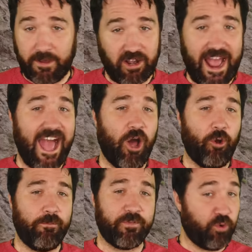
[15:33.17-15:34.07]
No matter
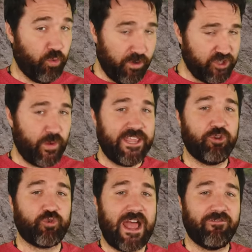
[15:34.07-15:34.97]
how or which way
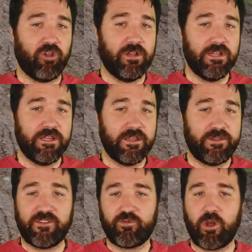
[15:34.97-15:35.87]
you travel,
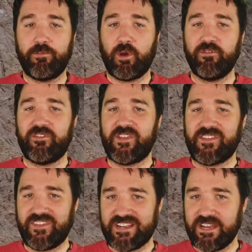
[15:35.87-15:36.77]
this road poses
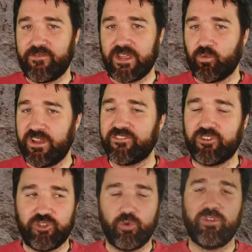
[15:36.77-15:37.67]
a significant
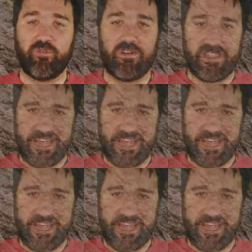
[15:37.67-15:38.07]
risk to your